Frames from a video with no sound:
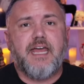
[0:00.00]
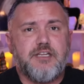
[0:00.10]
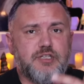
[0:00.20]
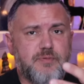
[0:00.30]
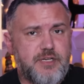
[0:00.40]
And
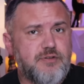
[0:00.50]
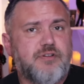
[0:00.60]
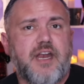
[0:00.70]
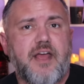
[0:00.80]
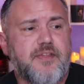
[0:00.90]
until we do
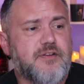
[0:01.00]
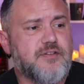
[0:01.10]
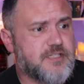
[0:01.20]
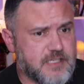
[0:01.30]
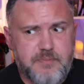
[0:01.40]
go down there to
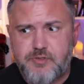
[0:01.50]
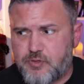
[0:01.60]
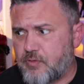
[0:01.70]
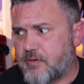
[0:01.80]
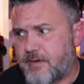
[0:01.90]
sleep,
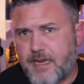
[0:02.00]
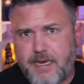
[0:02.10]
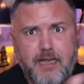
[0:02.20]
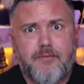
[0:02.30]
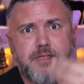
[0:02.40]
snore, and
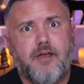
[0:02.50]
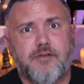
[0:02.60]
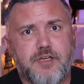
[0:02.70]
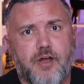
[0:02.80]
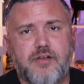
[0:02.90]
hang out with y'all
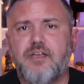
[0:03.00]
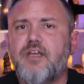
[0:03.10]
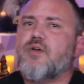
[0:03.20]
and talk,